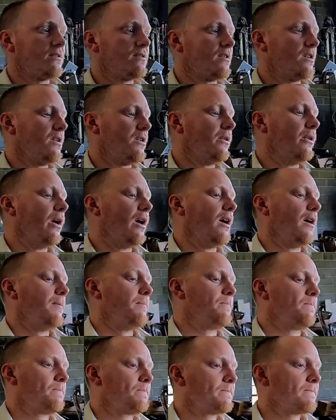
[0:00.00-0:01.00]
So
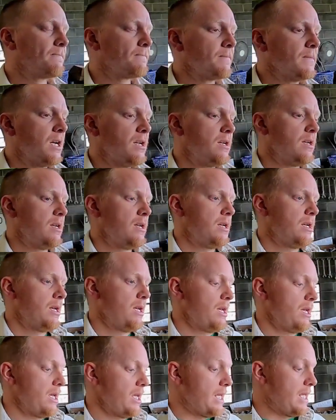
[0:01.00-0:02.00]

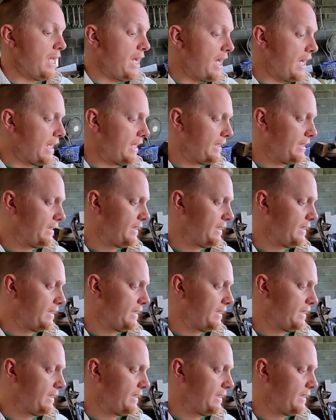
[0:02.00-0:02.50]
yeah,